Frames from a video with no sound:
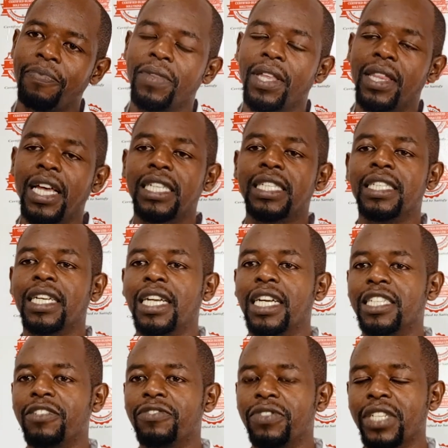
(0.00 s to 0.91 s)
that
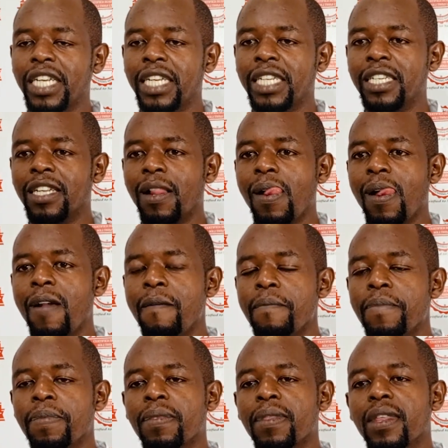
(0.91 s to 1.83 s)
negative trend.
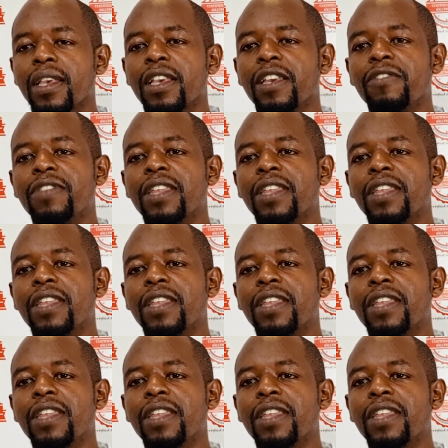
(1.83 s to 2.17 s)
If